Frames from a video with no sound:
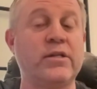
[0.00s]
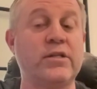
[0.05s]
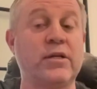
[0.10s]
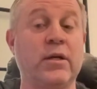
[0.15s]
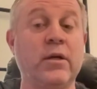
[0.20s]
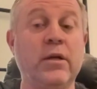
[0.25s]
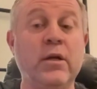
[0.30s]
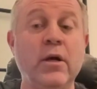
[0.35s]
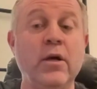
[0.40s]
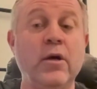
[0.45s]

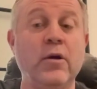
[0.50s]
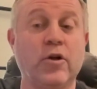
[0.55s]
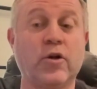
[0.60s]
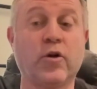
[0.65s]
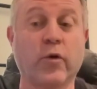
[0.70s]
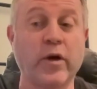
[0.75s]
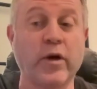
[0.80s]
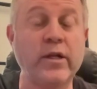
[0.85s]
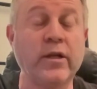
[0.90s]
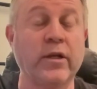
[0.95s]
And
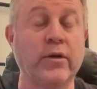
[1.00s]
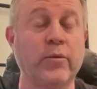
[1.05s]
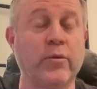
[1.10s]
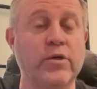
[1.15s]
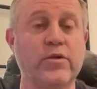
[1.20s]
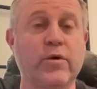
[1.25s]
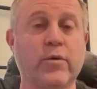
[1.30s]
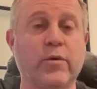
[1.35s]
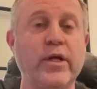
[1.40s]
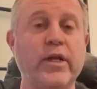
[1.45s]
Greenland was
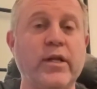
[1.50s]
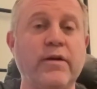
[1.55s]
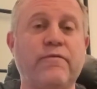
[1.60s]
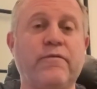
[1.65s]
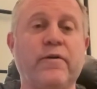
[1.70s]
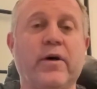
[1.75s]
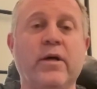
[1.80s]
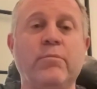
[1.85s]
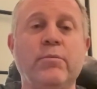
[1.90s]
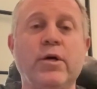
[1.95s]
a really
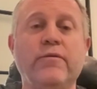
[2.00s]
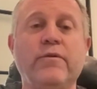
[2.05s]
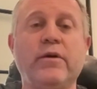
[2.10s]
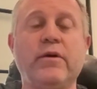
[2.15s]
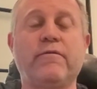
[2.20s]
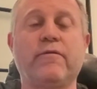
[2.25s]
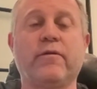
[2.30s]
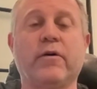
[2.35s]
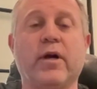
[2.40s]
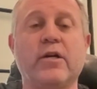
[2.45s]
fun movie
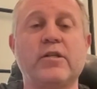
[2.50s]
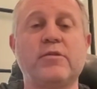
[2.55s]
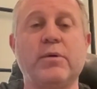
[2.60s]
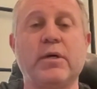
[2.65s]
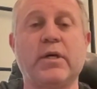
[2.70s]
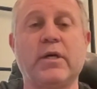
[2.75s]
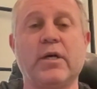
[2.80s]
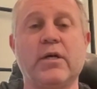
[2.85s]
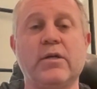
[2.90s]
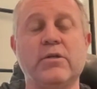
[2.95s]
for us
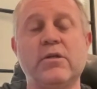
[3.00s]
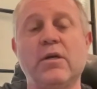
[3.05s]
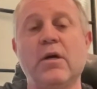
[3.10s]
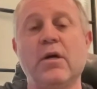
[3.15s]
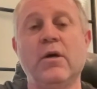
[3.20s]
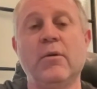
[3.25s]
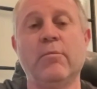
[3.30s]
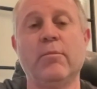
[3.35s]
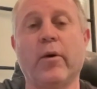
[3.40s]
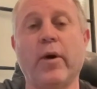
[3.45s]
because
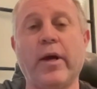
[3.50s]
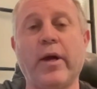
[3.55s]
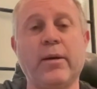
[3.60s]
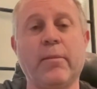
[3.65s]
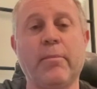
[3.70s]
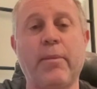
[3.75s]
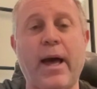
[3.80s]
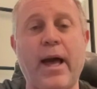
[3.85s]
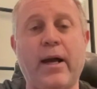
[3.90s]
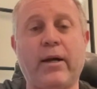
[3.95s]
Morena
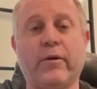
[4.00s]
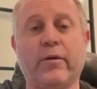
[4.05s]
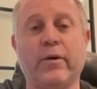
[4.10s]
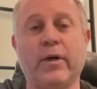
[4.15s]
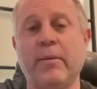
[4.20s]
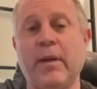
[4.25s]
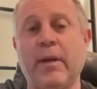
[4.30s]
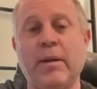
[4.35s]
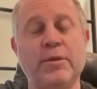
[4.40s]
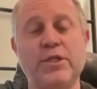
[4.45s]
Baccarin,
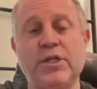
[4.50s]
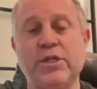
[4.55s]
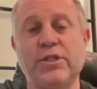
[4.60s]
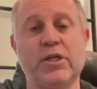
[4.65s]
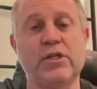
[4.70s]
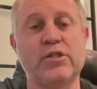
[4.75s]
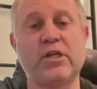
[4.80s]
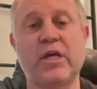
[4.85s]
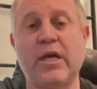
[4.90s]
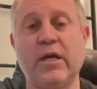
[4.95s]
man, she
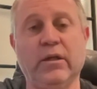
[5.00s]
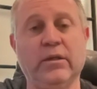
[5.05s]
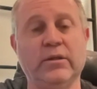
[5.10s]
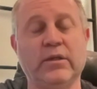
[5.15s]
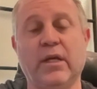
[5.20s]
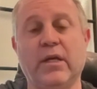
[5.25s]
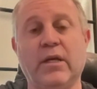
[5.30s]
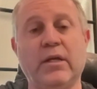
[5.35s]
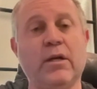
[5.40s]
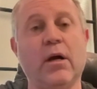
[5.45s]
just killed
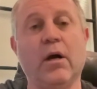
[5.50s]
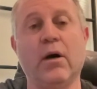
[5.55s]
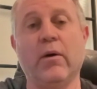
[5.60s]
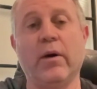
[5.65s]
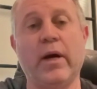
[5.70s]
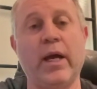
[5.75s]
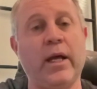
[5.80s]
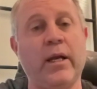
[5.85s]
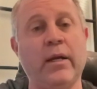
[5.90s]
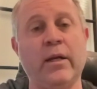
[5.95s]
it, you know,
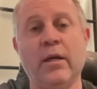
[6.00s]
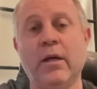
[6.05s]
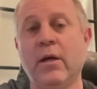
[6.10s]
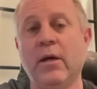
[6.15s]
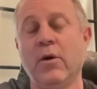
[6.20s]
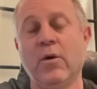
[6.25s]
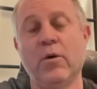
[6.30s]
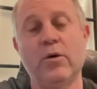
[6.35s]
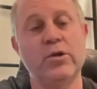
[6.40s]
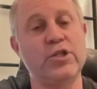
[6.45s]
and
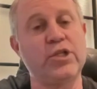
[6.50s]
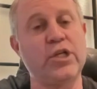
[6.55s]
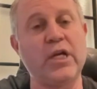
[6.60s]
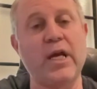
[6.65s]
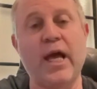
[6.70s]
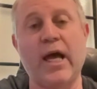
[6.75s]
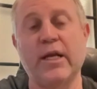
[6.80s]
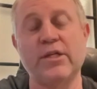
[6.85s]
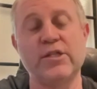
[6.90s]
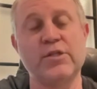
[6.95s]
she
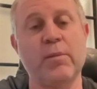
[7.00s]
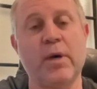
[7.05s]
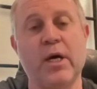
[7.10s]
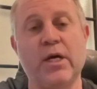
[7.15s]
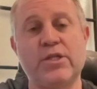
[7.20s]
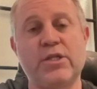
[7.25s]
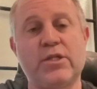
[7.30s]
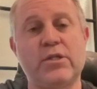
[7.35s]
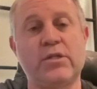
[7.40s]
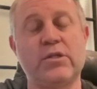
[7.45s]
had as
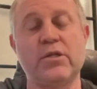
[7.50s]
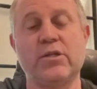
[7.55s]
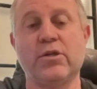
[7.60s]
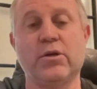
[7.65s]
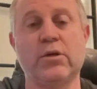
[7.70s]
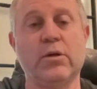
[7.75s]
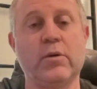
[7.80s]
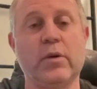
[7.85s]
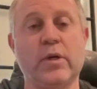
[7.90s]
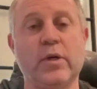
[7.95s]
much to
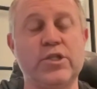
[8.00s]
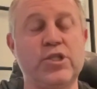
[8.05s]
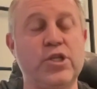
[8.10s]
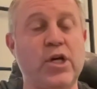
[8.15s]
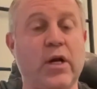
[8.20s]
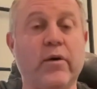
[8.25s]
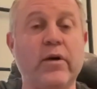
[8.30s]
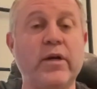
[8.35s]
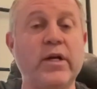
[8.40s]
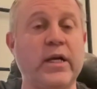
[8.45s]
do as
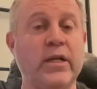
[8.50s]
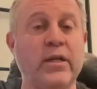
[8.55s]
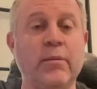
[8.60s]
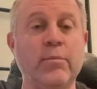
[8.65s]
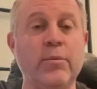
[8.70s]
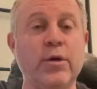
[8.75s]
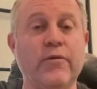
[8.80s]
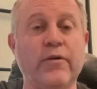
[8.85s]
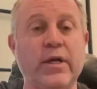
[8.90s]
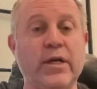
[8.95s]
Jerry in the
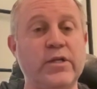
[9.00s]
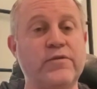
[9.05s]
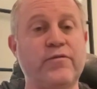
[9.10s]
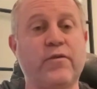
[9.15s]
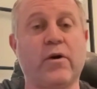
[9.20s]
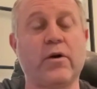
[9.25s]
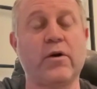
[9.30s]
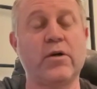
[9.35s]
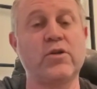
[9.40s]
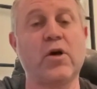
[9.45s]
movie as
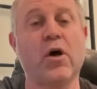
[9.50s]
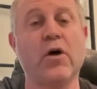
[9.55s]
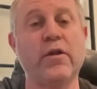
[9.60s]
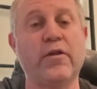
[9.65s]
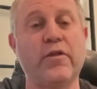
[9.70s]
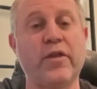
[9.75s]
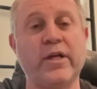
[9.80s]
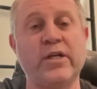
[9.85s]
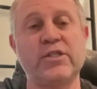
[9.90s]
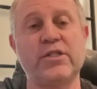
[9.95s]
far as all the
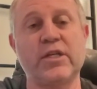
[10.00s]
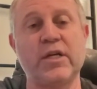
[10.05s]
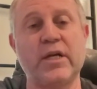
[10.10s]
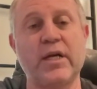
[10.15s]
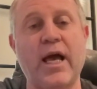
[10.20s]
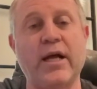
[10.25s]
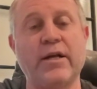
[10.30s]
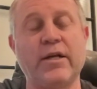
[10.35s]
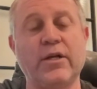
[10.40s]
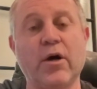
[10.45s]
things she
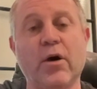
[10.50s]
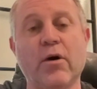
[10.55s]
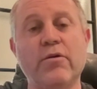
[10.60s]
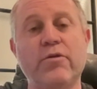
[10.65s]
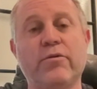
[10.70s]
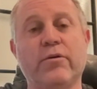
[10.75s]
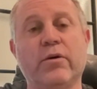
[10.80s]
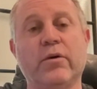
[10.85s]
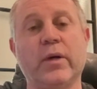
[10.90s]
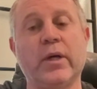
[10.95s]
had to go
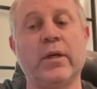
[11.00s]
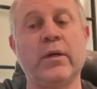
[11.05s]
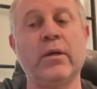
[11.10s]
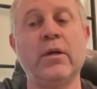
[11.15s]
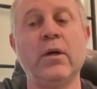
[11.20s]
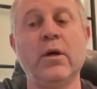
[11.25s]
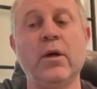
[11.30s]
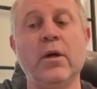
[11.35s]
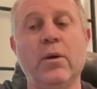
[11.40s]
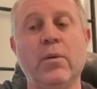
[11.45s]
through. And
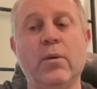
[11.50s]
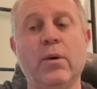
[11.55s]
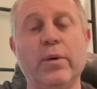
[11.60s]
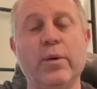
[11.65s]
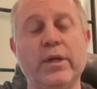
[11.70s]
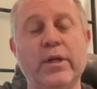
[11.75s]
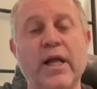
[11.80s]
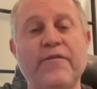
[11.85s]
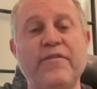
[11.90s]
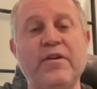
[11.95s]
what we
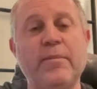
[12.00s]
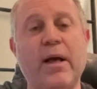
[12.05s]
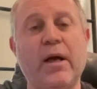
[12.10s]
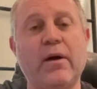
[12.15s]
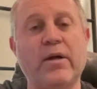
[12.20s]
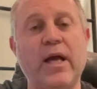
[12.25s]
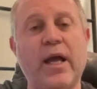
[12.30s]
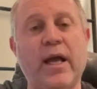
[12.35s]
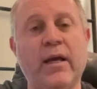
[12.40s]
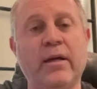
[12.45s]
loved about
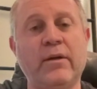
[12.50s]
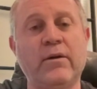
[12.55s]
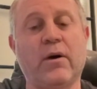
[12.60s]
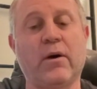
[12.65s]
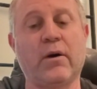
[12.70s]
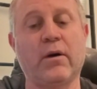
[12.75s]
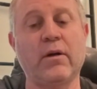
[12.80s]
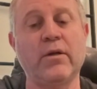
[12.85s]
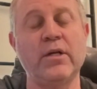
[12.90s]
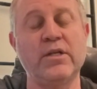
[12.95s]

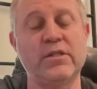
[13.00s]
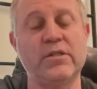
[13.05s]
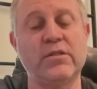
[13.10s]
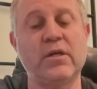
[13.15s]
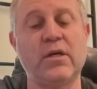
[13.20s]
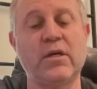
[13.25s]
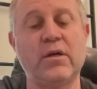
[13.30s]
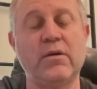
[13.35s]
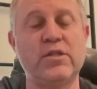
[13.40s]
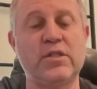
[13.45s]
Kandahar, and this is a
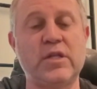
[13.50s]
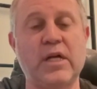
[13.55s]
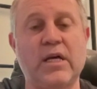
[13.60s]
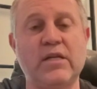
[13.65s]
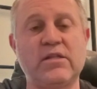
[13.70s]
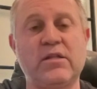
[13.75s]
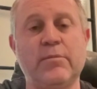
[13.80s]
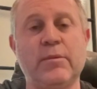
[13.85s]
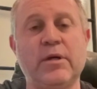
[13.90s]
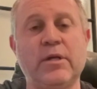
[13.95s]
huge
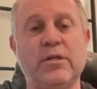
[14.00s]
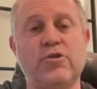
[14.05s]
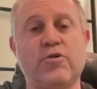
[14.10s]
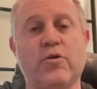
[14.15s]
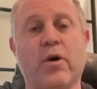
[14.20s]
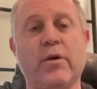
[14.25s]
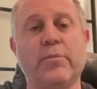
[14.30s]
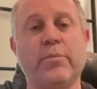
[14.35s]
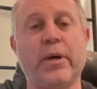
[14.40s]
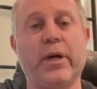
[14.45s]
testament to
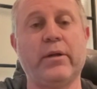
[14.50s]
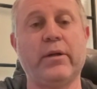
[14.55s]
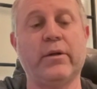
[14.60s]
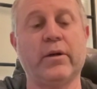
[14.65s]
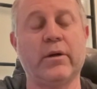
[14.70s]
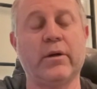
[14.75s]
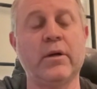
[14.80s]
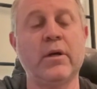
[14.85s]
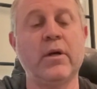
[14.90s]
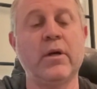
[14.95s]
Gerard
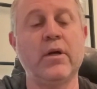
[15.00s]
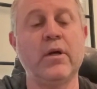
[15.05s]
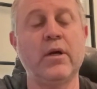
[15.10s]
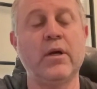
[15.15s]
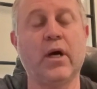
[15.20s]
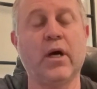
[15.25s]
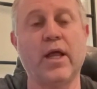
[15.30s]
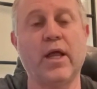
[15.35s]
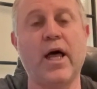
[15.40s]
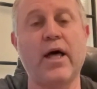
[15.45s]
Butler,
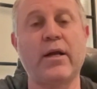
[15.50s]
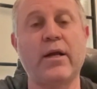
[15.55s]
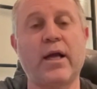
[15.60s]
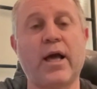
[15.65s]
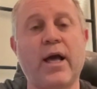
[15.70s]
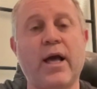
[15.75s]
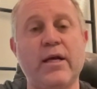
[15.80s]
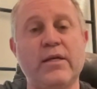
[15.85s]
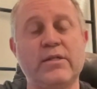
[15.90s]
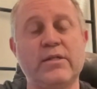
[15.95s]
a lot of
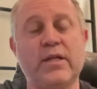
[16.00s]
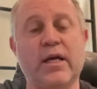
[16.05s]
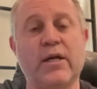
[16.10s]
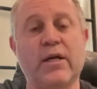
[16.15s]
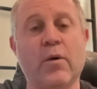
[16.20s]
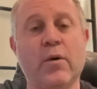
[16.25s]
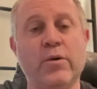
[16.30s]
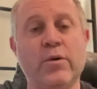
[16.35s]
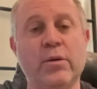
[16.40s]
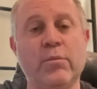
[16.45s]
guys that
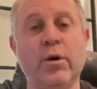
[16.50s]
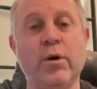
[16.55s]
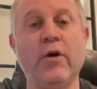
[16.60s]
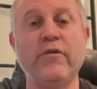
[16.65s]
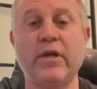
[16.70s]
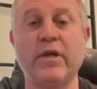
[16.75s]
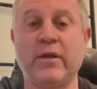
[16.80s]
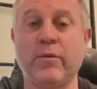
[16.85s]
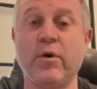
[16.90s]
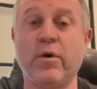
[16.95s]
go into a movie
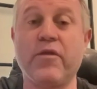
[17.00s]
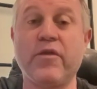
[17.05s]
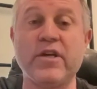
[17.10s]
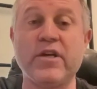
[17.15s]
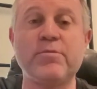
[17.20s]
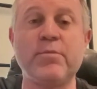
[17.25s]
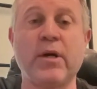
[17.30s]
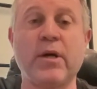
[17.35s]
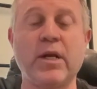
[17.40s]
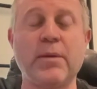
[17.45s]
and with
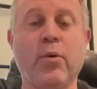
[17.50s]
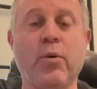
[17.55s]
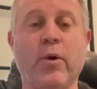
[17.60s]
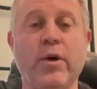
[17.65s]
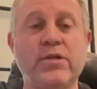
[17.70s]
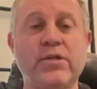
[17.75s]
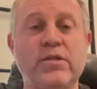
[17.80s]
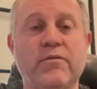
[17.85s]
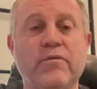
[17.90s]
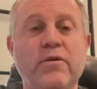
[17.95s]
this many
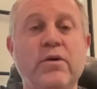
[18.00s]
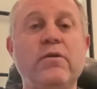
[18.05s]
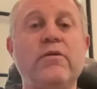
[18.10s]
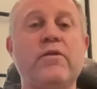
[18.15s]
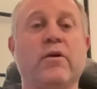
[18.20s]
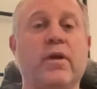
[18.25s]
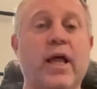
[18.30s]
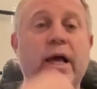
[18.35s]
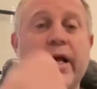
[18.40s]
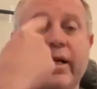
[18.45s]
points of view, they're
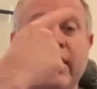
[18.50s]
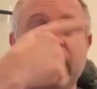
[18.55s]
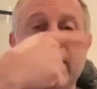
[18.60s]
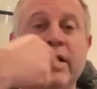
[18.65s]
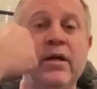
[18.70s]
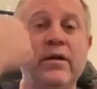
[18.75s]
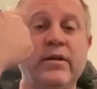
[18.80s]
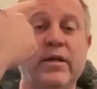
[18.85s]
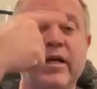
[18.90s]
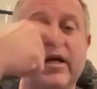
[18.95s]
like,
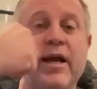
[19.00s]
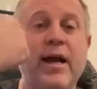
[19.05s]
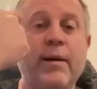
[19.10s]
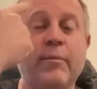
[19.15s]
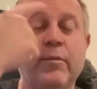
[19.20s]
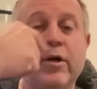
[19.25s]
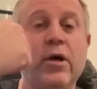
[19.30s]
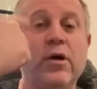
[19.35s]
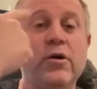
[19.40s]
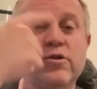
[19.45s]
the camera
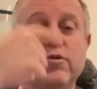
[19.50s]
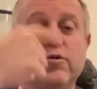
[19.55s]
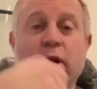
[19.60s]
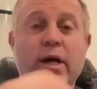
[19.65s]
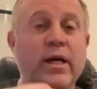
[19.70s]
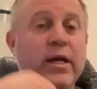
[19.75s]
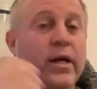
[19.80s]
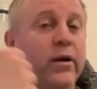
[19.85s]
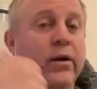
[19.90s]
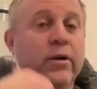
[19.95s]
goes right
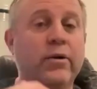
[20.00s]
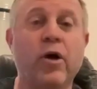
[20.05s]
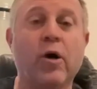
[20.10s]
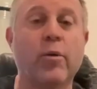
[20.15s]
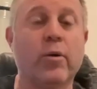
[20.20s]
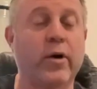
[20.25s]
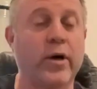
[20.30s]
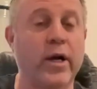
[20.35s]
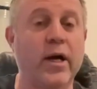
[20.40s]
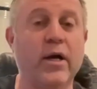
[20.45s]
here,
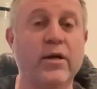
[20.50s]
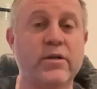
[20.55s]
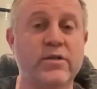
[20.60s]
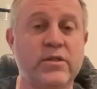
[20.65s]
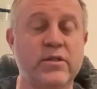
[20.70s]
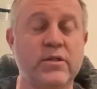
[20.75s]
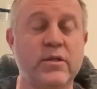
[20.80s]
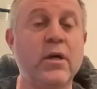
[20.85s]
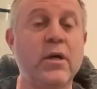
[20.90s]
nowhere else.